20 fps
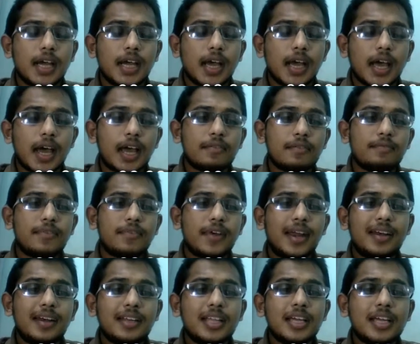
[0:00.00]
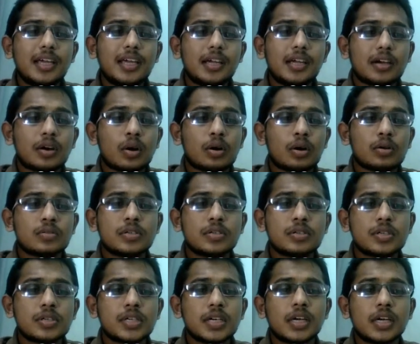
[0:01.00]
And when the
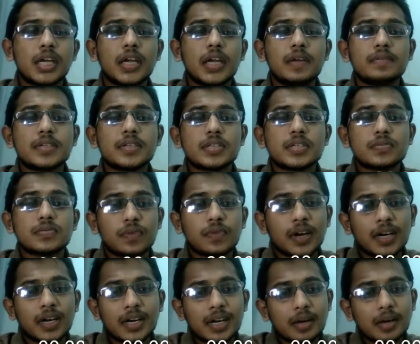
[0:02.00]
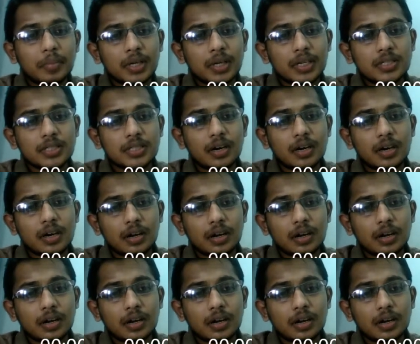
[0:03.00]
constitution gives us fundamental